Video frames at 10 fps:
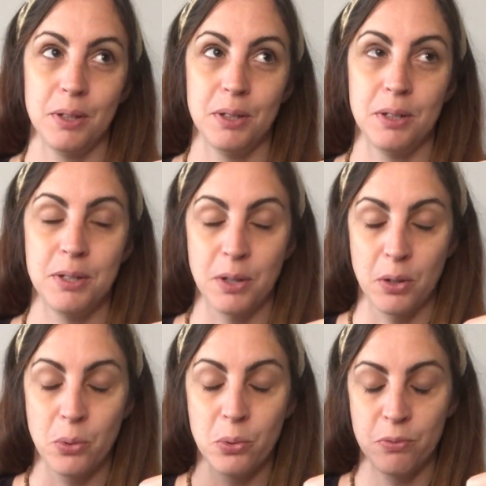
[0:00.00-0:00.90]
it's a
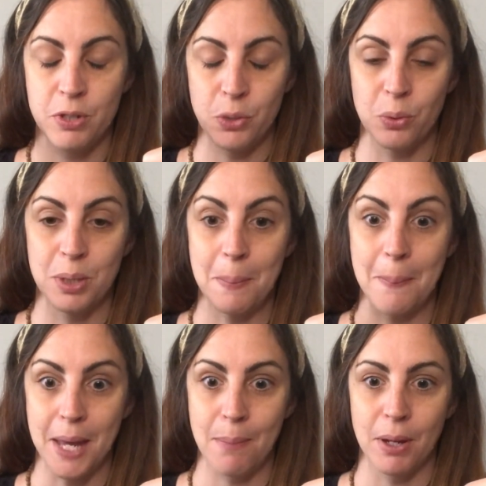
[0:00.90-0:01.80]
cool visual to
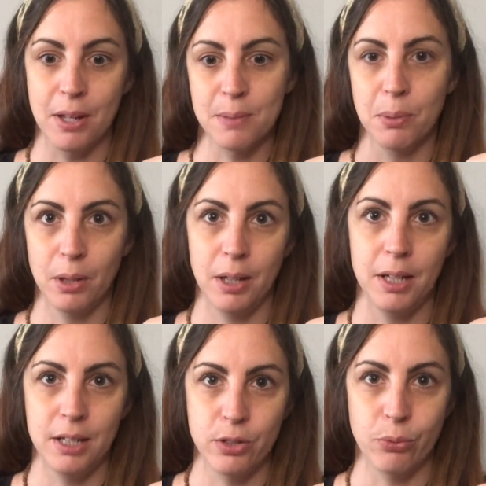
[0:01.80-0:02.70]
me, because blood
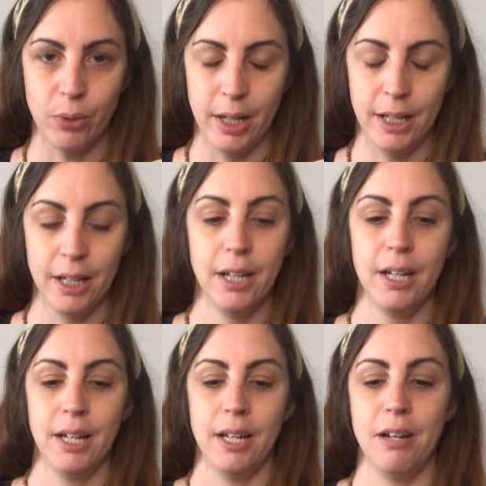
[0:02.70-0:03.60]
is red,
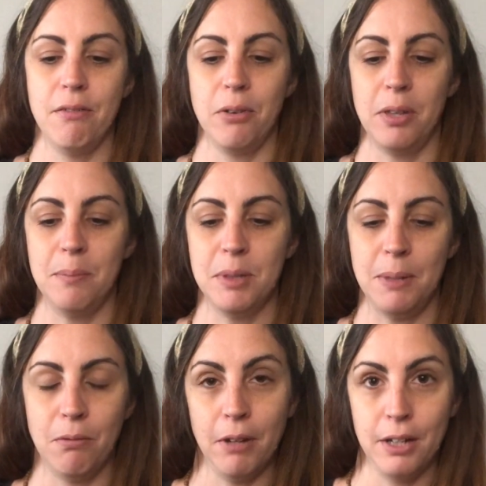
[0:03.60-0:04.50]
and for them to
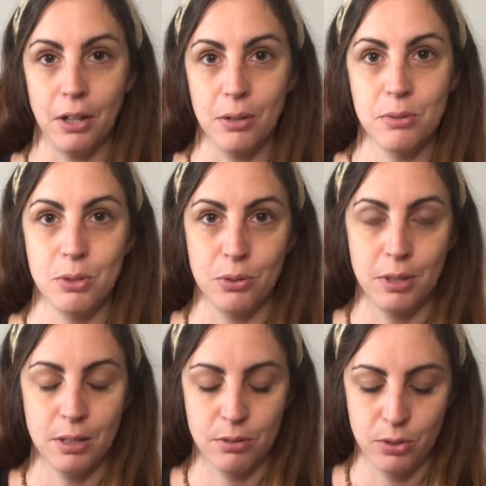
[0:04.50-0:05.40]
be redcoats, which are
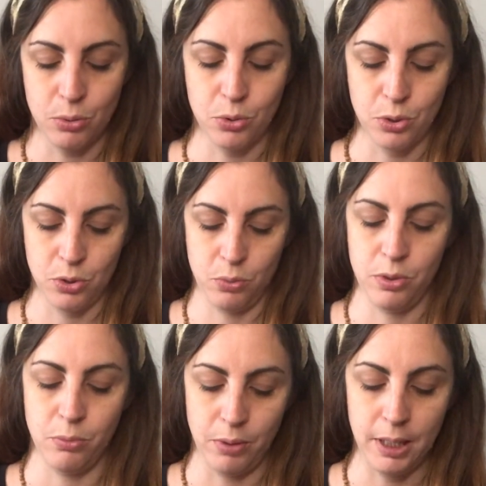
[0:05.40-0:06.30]
like soldiers
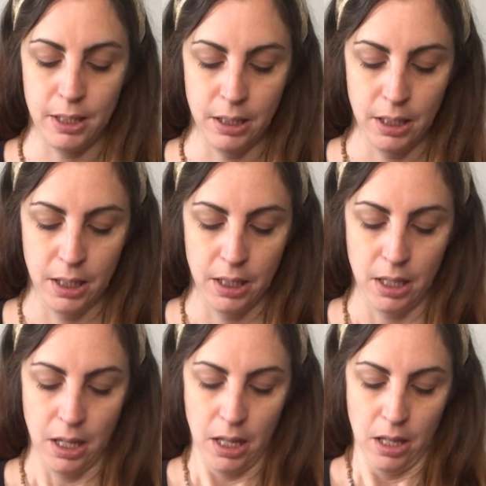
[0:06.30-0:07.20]
with the red
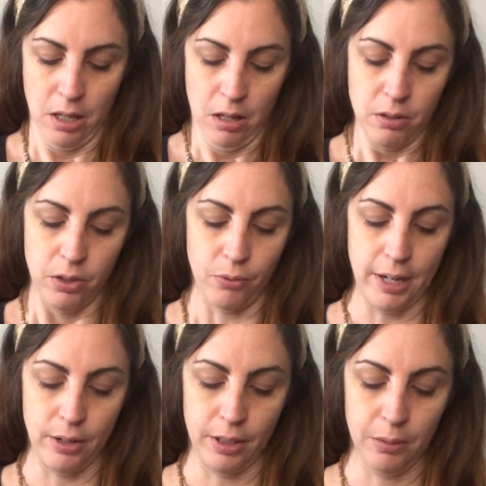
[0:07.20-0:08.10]

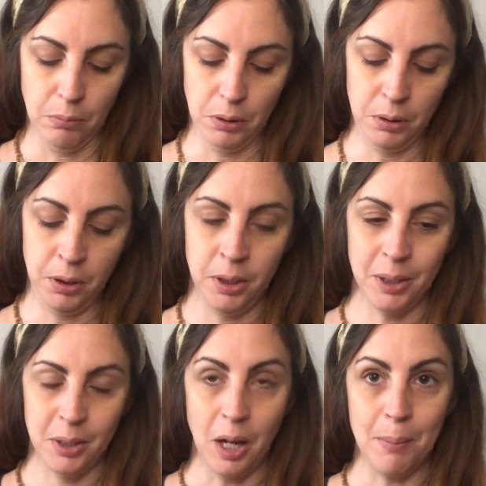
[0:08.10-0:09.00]
on
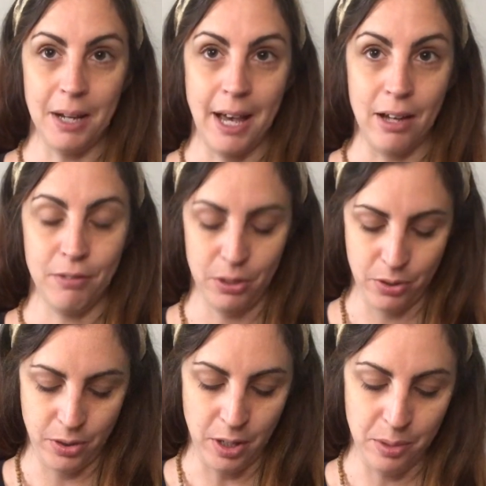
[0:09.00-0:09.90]
coming out of her
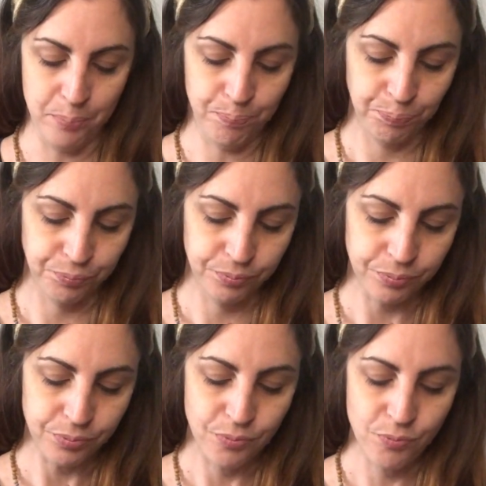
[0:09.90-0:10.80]
thumb.
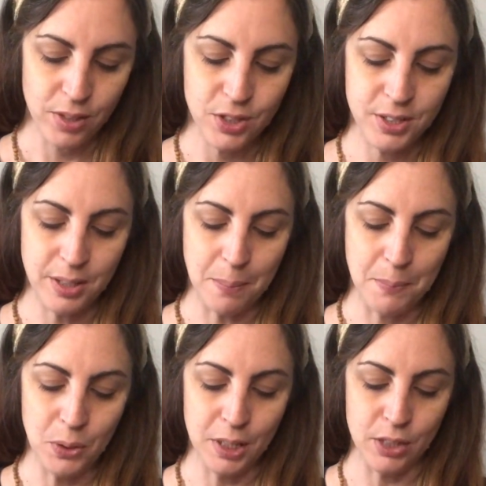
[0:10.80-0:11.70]
She said
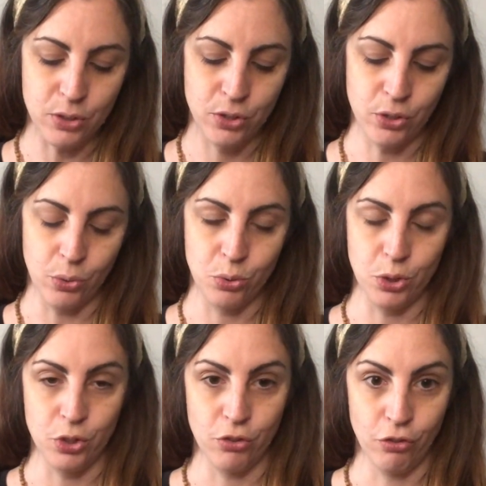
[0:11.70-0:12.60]
1,000,000
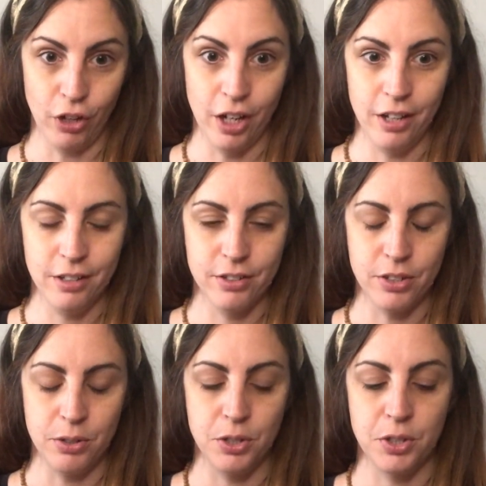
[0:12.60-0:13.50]
soldiers run.
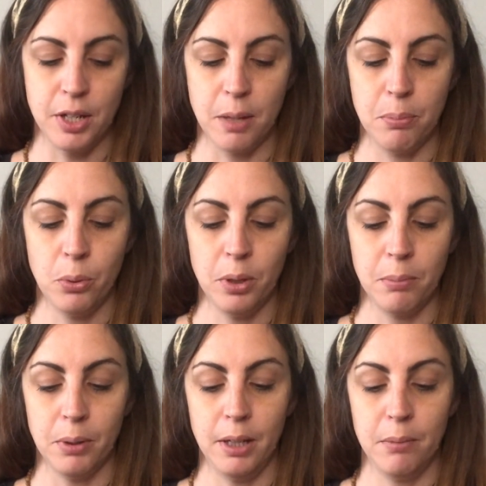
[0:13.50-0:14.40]
So just like
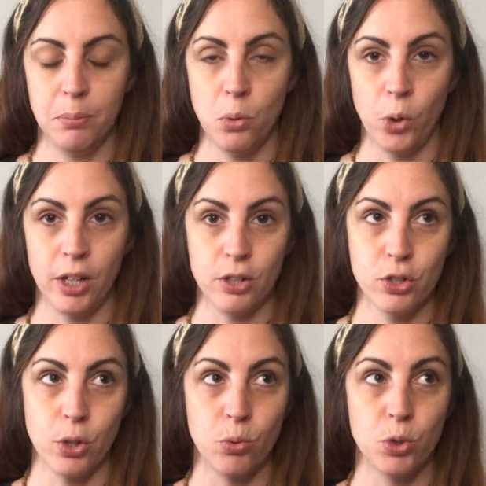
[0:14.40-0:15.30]
pouring blood, pouring
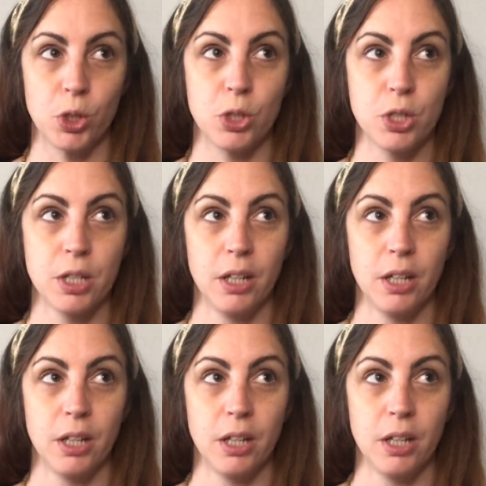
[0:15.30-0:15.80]
soldiers.